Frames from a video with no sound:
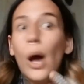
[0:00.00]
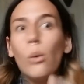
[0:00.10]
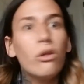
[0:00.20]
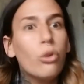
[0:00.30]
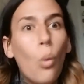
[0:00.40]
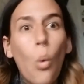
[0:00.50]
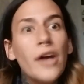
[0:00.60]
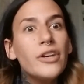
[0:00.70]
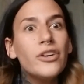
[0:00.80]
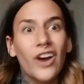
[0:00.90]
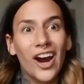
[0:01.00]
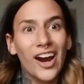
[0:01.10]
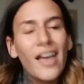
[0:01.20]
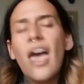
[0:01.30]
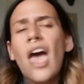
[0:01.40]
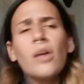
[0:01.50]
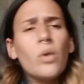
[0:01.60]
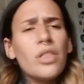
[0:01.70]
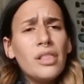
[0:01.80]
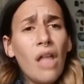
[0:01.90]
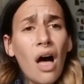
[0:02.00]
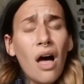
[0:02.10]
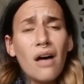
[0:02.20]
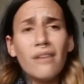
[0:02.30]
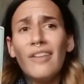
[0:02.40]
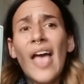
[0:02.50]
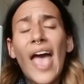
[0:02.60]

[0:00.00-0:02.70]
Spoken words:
with wonder and with love,